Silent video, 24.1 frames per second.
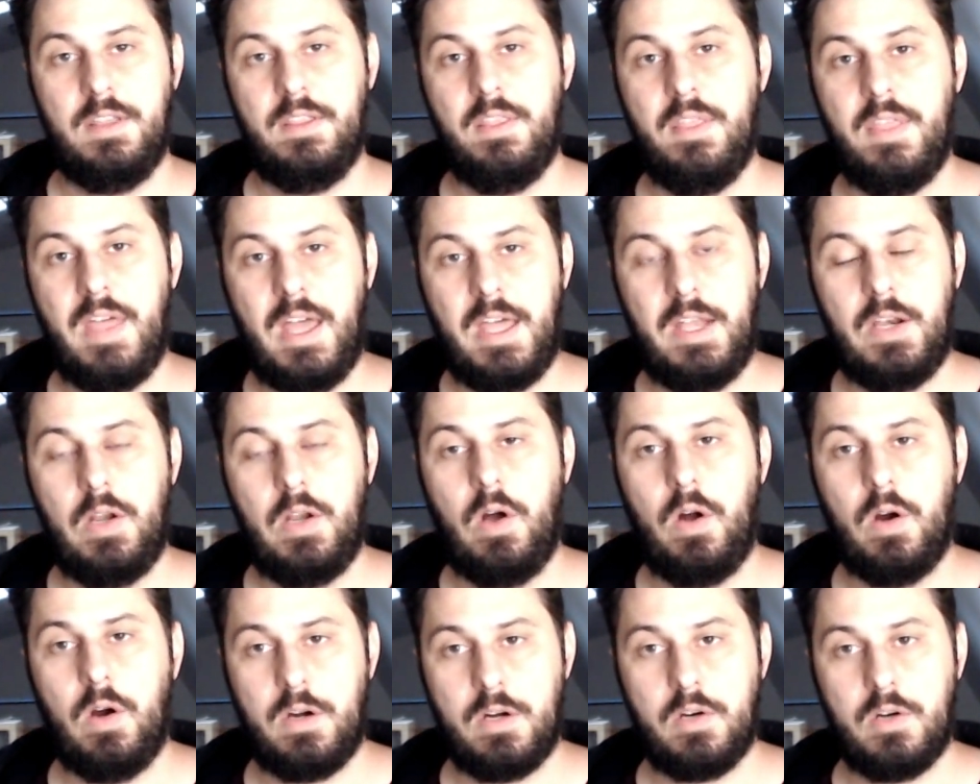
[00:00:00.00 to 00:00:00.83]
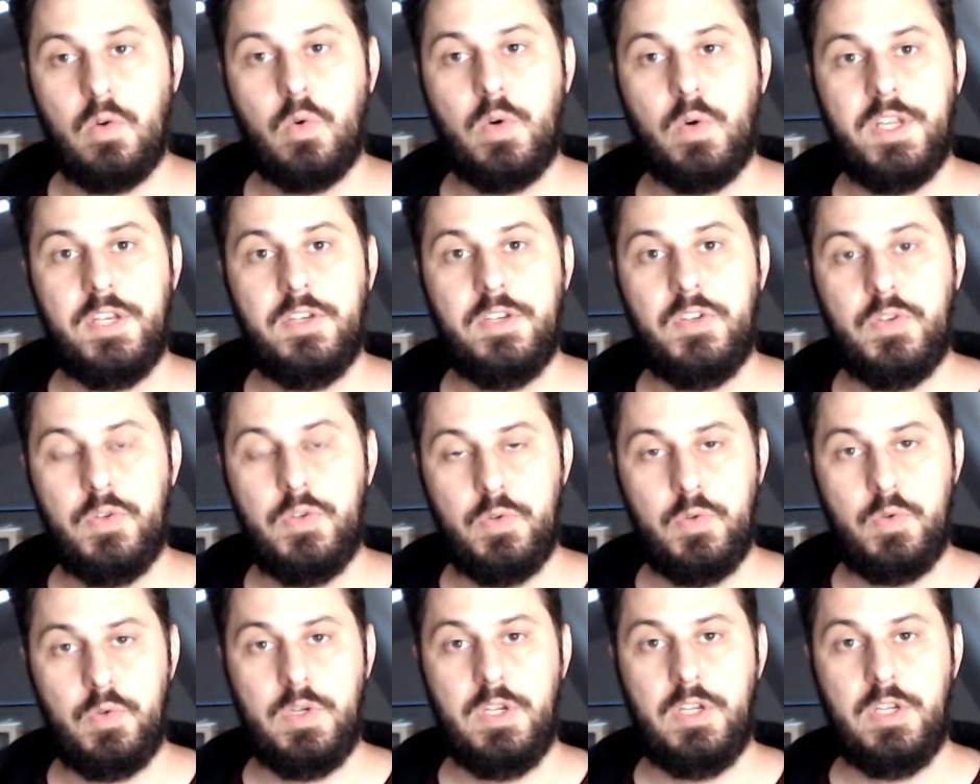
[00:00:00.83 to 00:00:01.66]
that are going
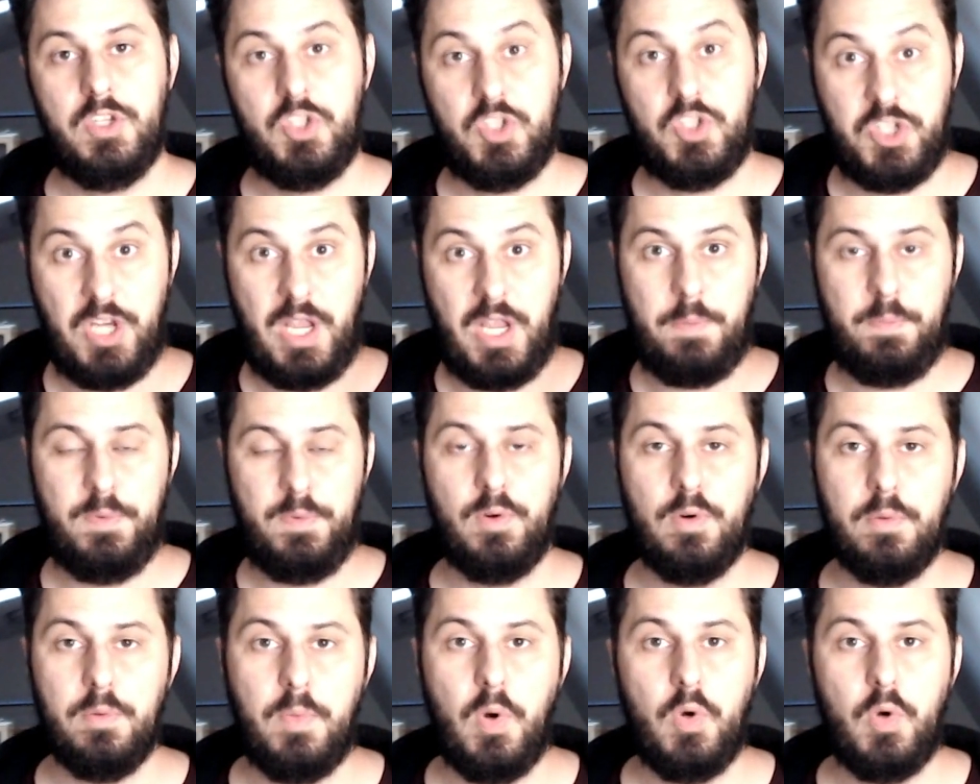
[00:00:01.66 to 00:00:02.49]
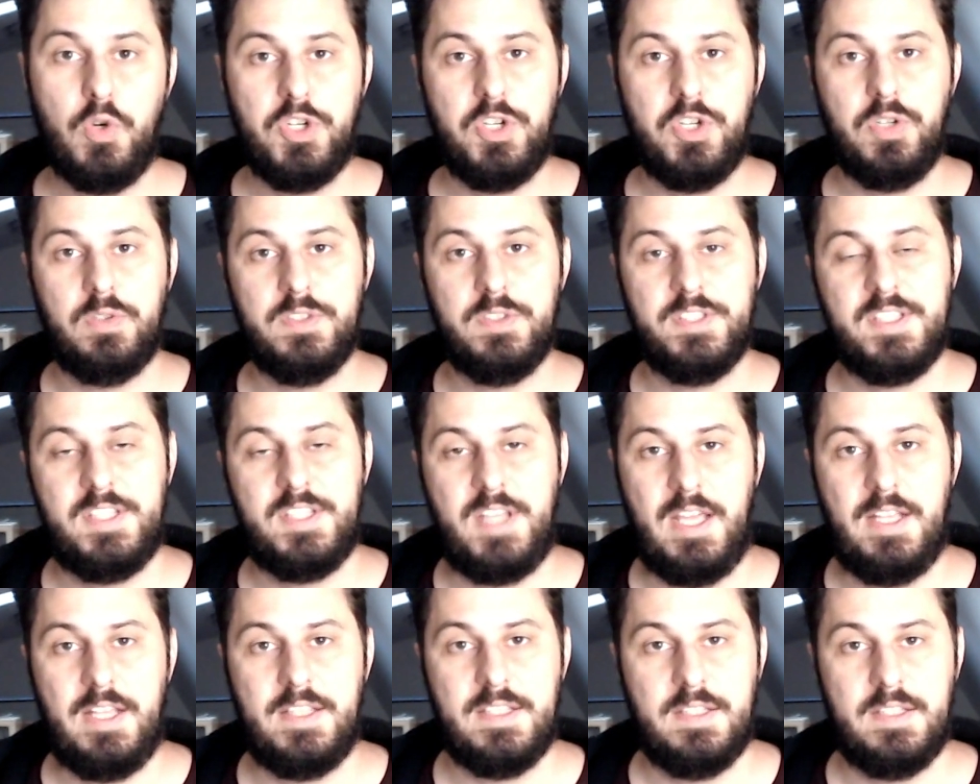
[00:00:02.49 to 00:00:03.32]
to shape your emotional
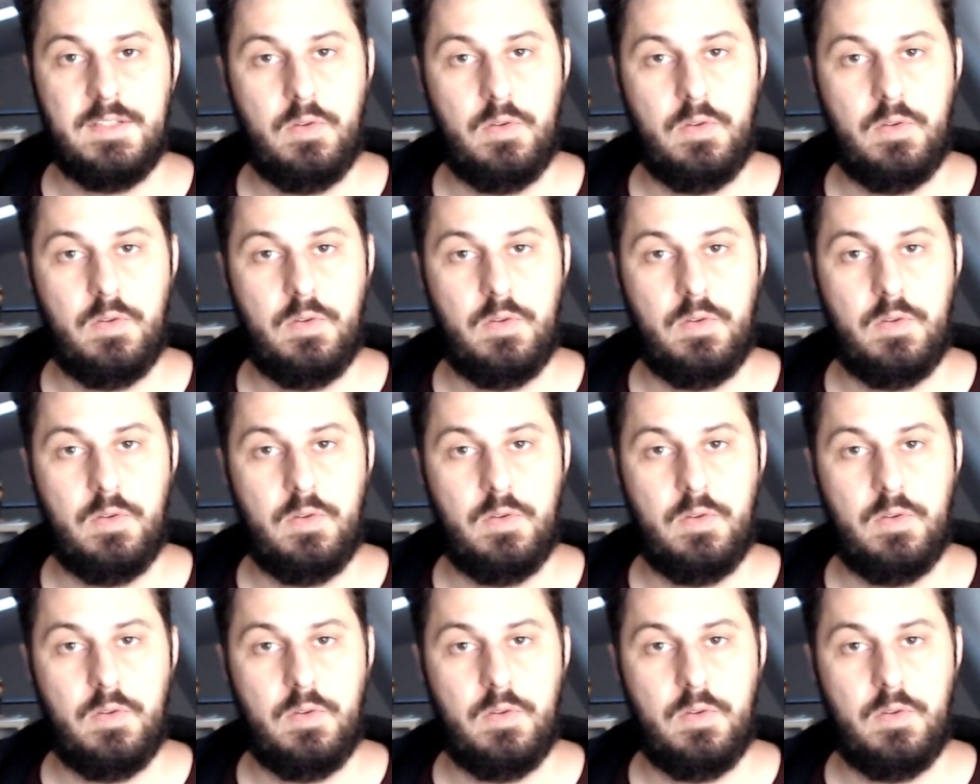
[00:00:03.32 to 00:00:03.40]
states.